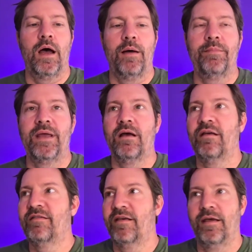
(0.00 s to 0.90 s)

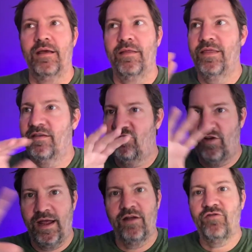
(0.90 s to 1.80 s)
Because this
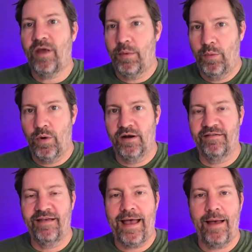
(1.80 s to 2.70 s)
change that we want to
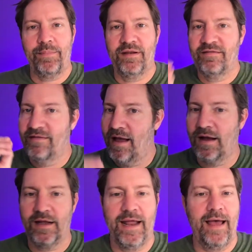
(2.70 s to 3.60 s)
see happen is not
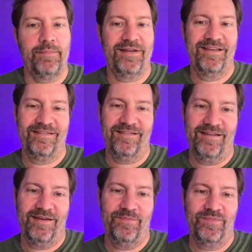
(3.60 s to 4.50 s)
going to happen
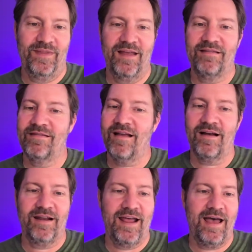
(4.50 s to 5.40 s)
easily. It's not
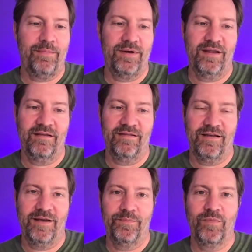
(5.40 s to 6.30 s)
going to happen
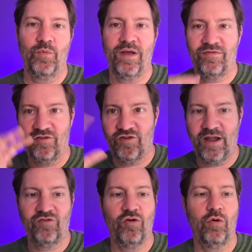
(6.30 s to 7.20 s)
easily. We have to
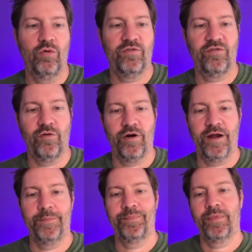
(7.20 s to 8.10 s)
change a whole
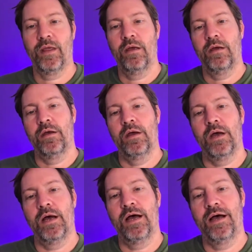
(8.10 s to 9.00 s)
story.
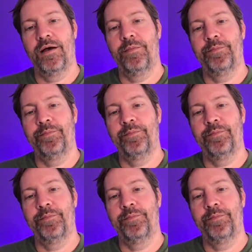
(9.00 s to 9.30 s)
I